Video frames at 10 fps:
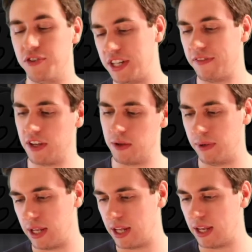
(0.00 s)

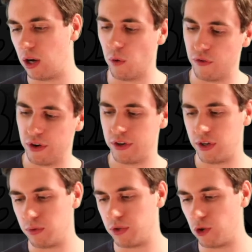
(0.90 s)
DVB, over on
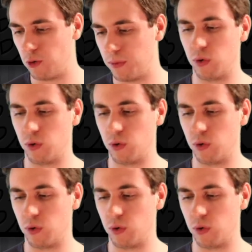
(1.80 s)
YouTube,